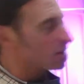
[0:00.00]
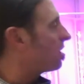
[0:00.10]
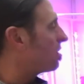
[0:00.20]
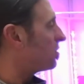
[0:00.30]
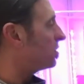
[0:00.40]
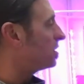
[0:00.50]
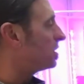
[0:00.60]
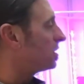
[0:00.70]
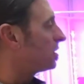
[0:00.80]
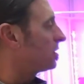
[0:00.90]
Oh,
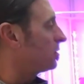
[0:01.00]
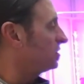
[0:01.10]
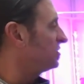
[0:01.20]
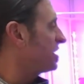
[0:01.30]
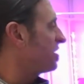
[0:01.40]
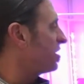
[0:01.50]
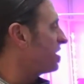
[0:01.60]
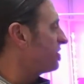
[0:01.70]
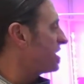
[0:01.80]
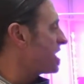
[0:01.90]
let's see, I already
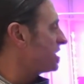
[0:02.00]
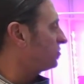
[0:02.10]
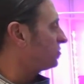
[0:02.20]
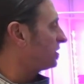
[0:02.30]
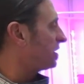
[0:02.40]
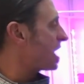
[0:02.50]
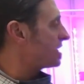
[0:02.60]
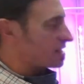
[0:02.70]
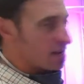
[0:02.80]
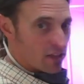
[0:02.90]
have the x. I
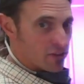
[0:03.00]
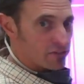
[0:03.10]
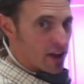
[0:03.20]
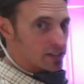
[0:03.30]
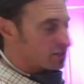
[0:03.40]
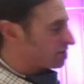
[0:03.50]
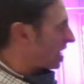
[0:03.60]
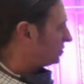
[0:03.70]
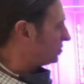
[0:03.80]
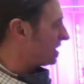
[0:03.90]
need another factor of
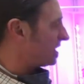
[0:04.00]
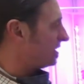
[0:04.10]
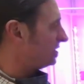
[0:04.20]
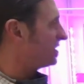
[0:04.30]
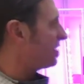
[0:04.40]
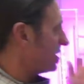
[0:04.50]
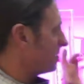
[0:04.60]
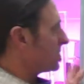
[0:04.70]
x, and I need a 7.